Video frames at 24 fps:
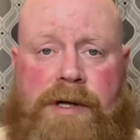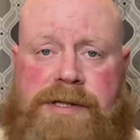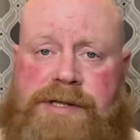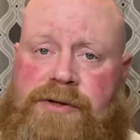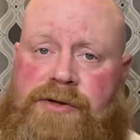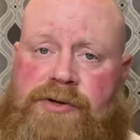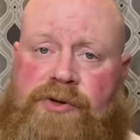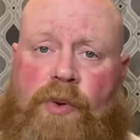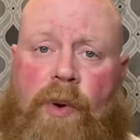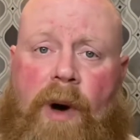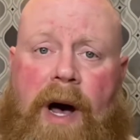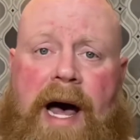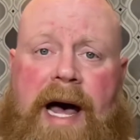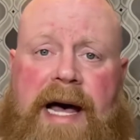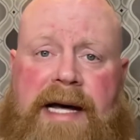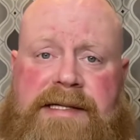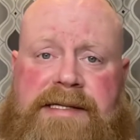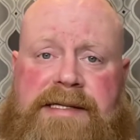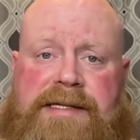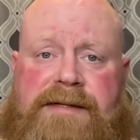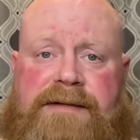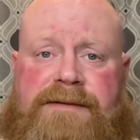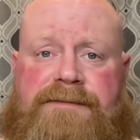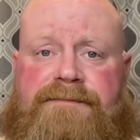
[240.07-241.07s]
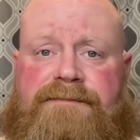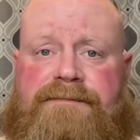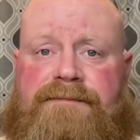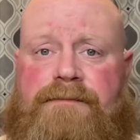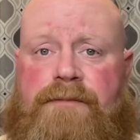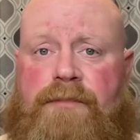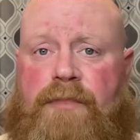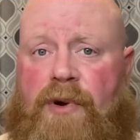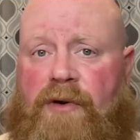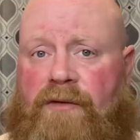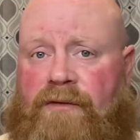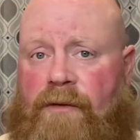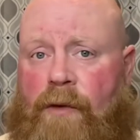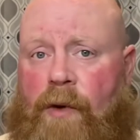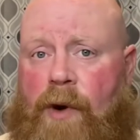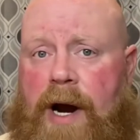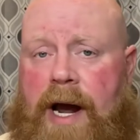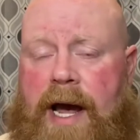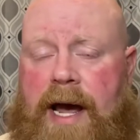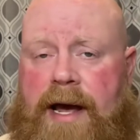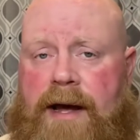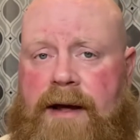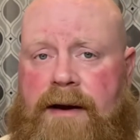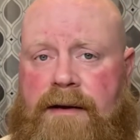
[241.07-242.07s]
or twice
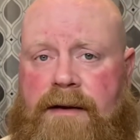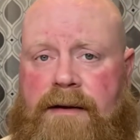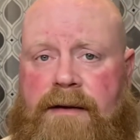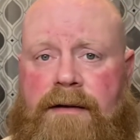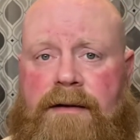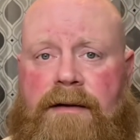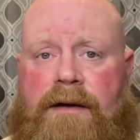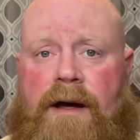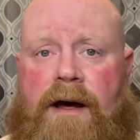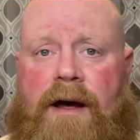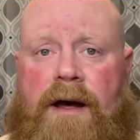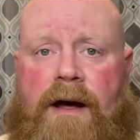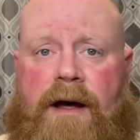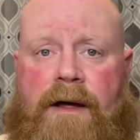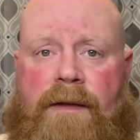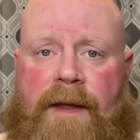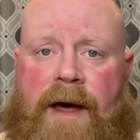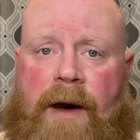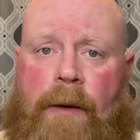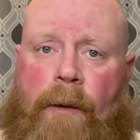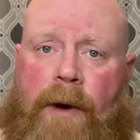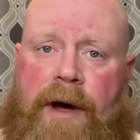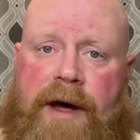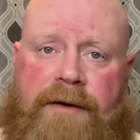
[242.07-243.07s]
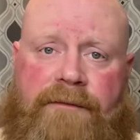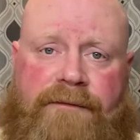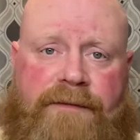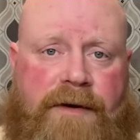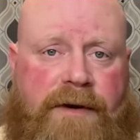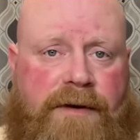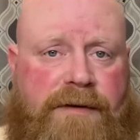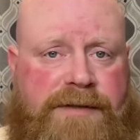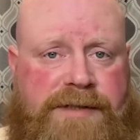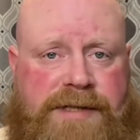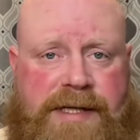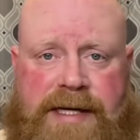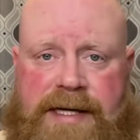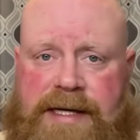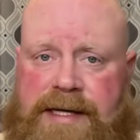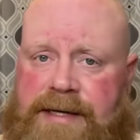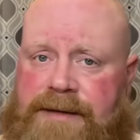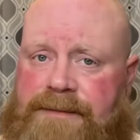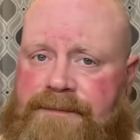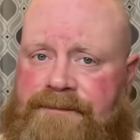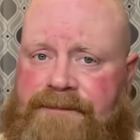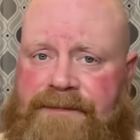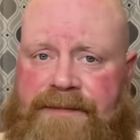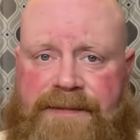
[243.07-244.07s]
beforehand. That way if there's
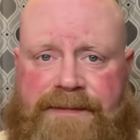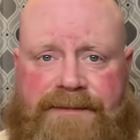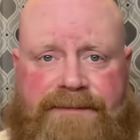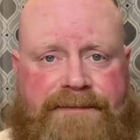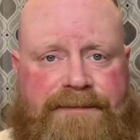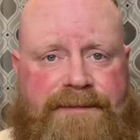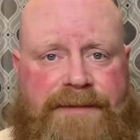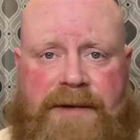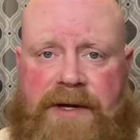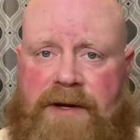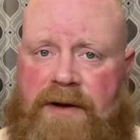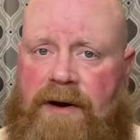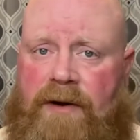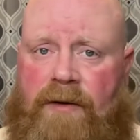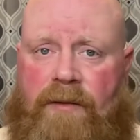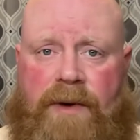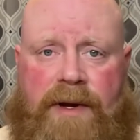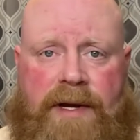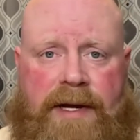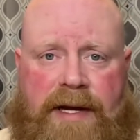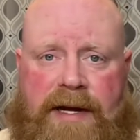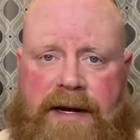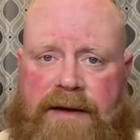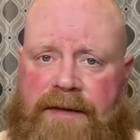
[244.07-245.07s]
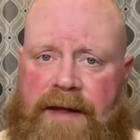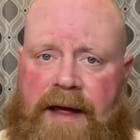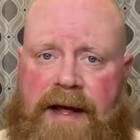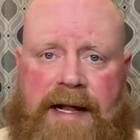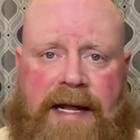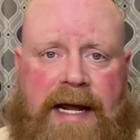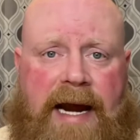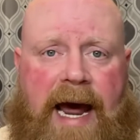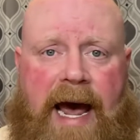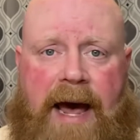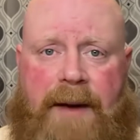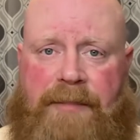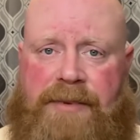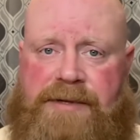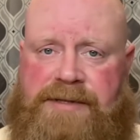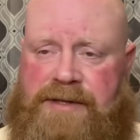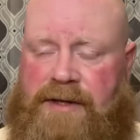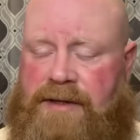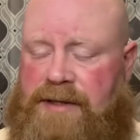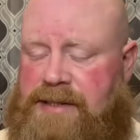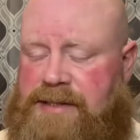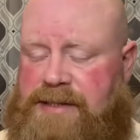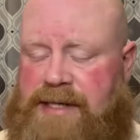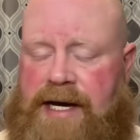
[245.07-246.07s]
any, you know, anything that happens
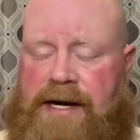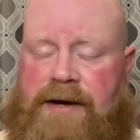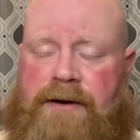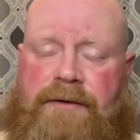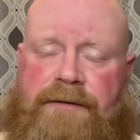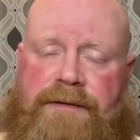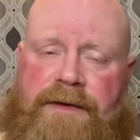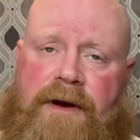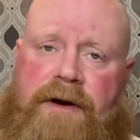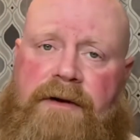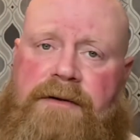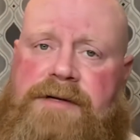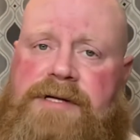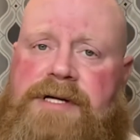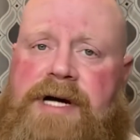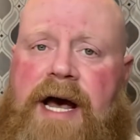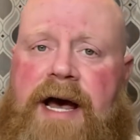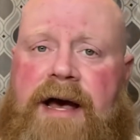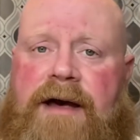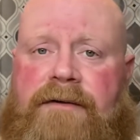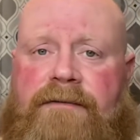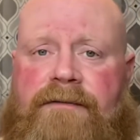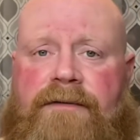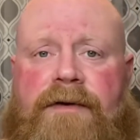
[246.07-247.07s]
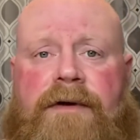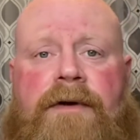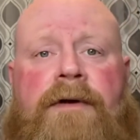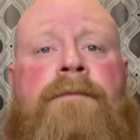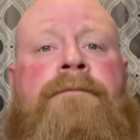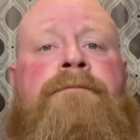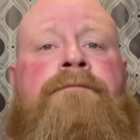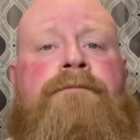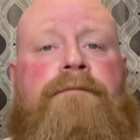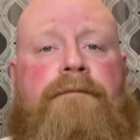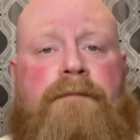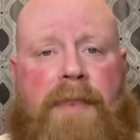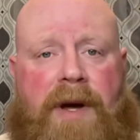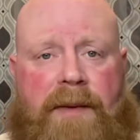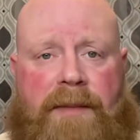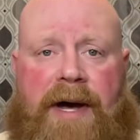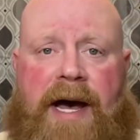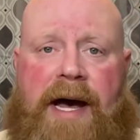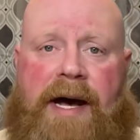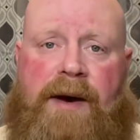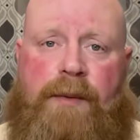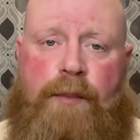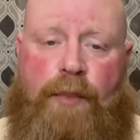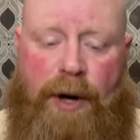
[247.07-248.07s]
on the second or third shave, maybe
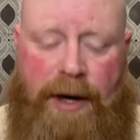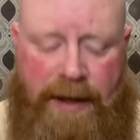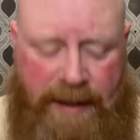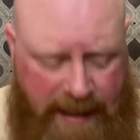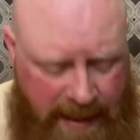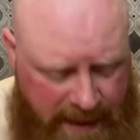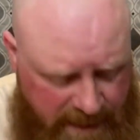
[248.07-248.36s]
I can bring that